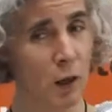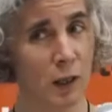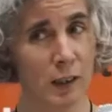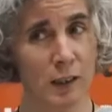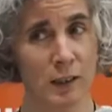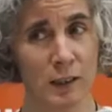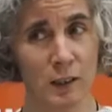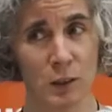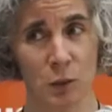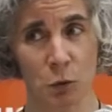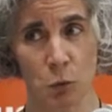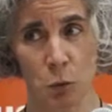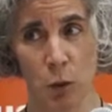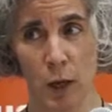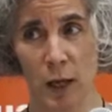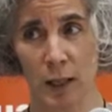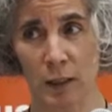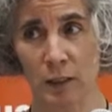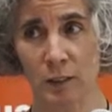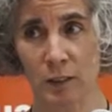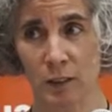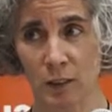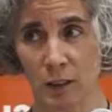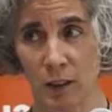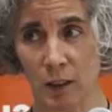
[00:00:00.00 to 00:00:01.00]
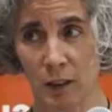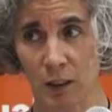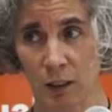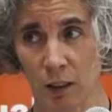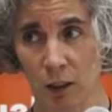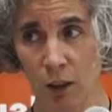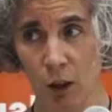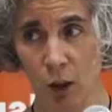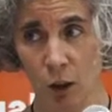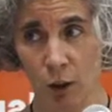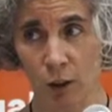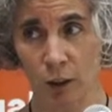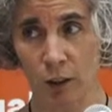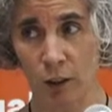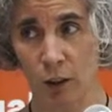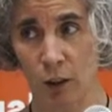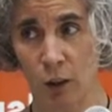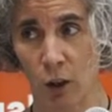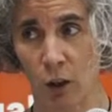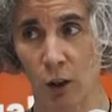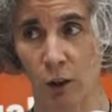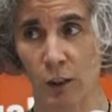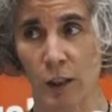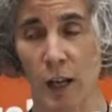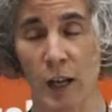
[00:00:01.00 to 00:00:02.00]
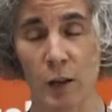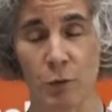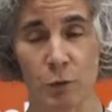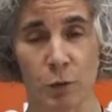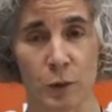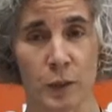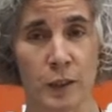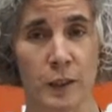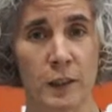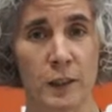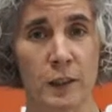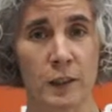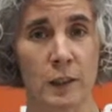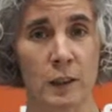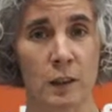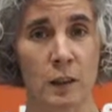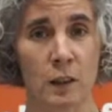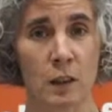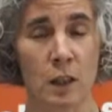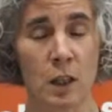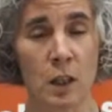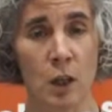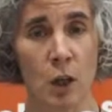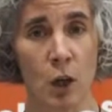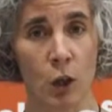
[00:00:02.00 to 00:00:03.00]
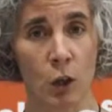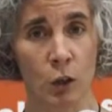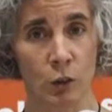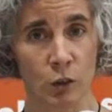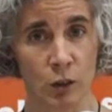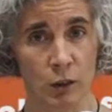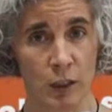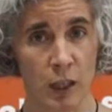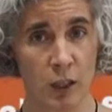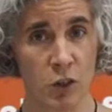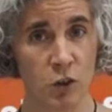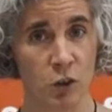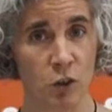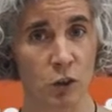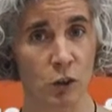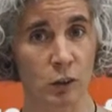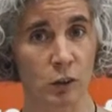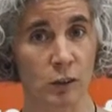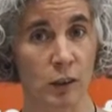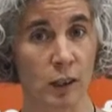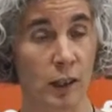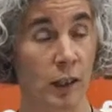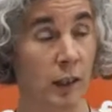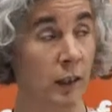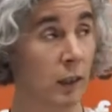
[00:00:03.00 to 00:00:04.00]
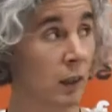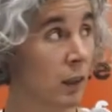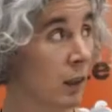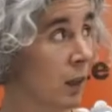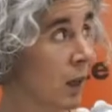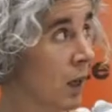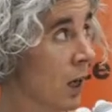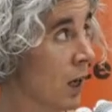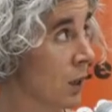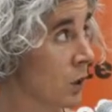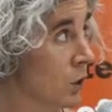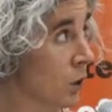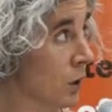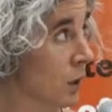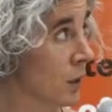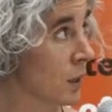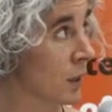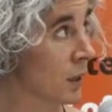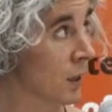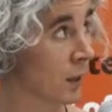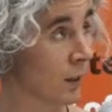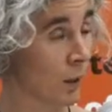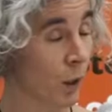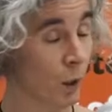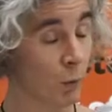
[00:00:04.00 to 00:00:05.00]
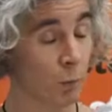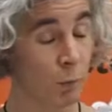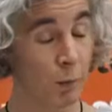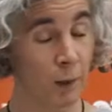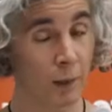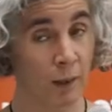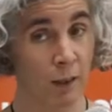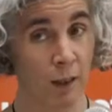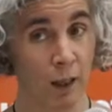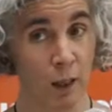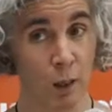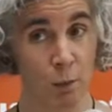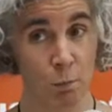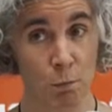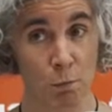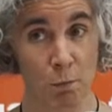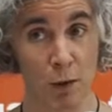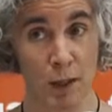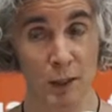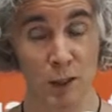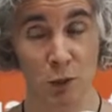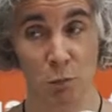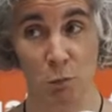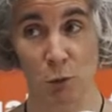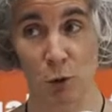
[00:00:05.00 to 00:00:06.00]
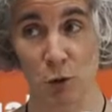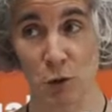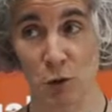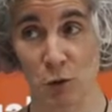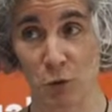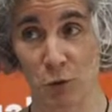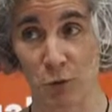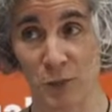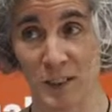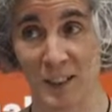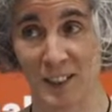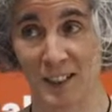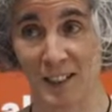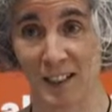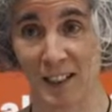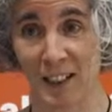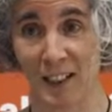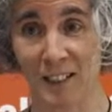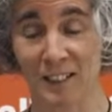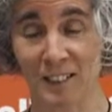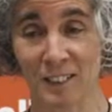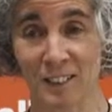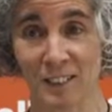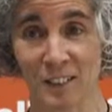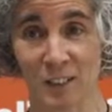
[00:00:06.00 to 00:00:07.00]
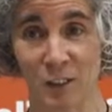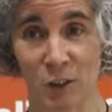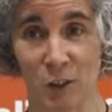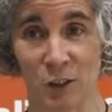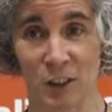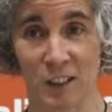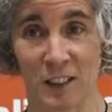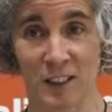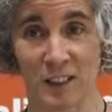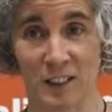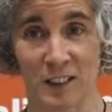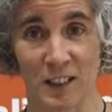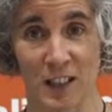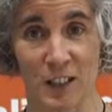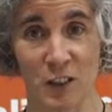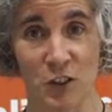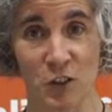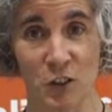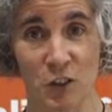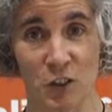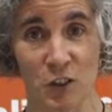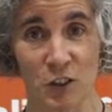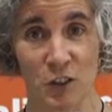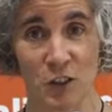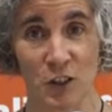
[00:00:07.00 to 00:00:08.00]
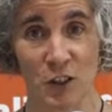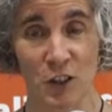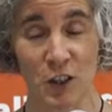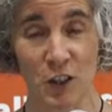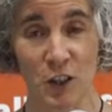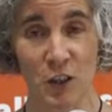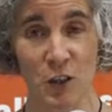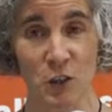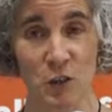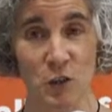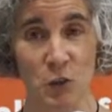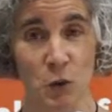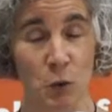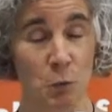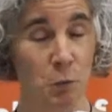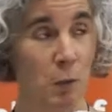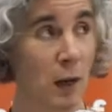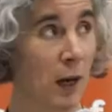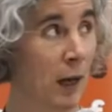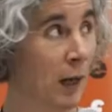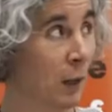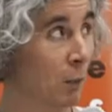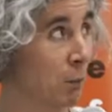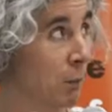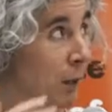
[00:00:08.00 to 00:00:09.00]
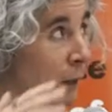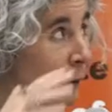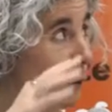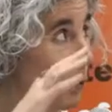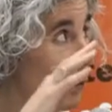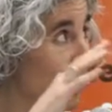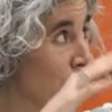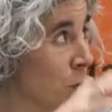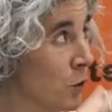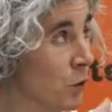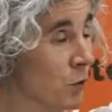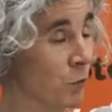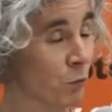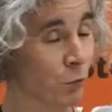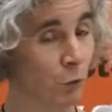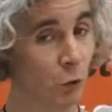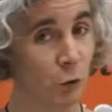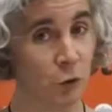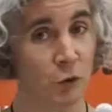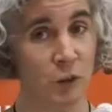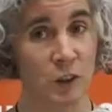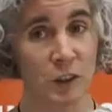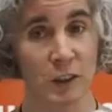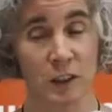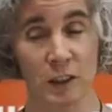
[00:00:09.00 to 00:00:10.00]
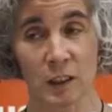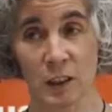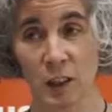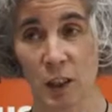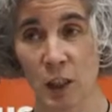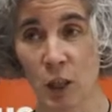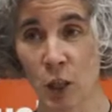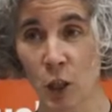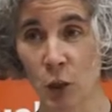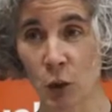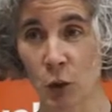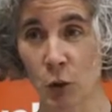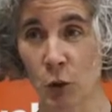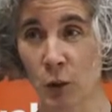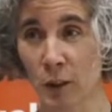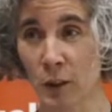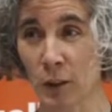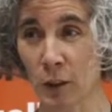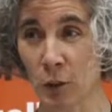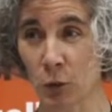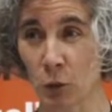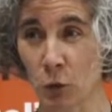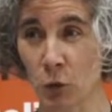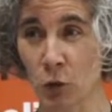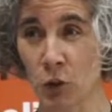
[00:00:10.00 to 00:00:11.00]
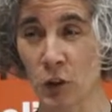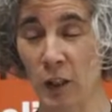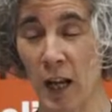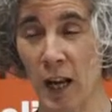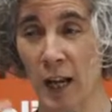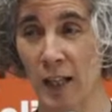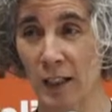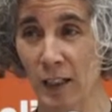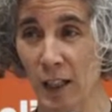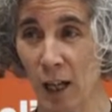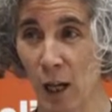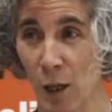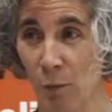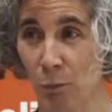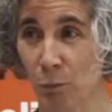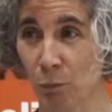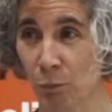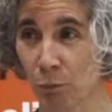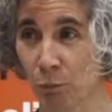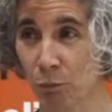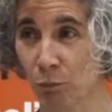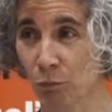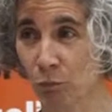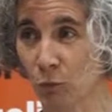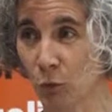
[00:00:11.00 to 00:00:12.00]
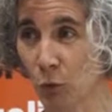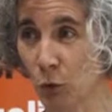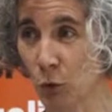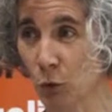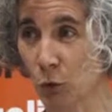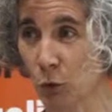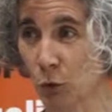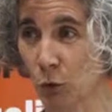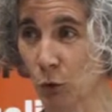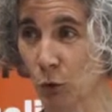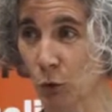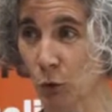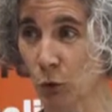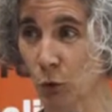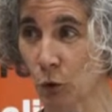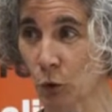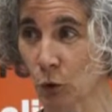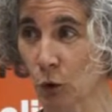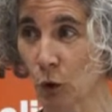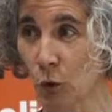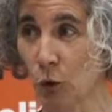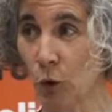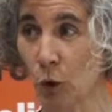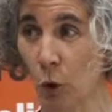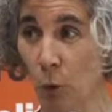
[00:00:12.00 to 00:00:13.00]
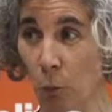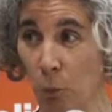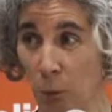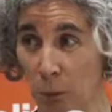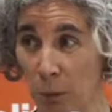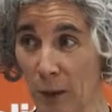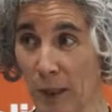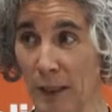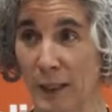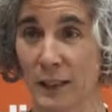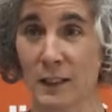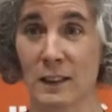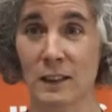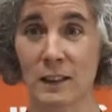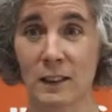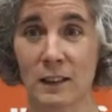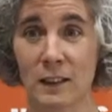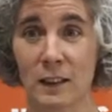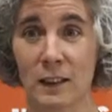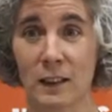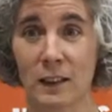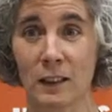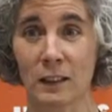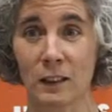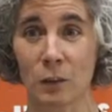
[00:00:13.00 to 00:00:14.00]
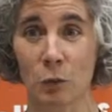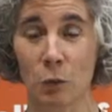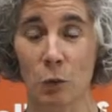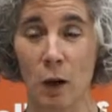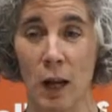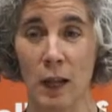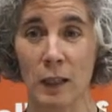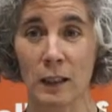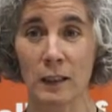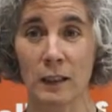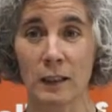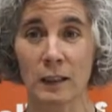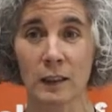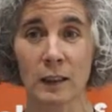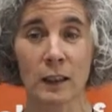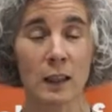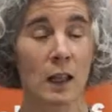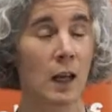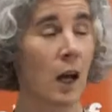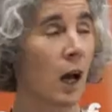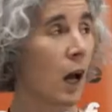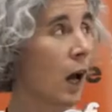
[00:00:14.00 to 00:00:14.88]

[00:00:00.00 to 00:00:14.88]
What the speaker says: rallies went and on every year on the National Day, as you can see, they became much more sophisticated in organization. So by 2014, you needed to sign up to know your place in the rally,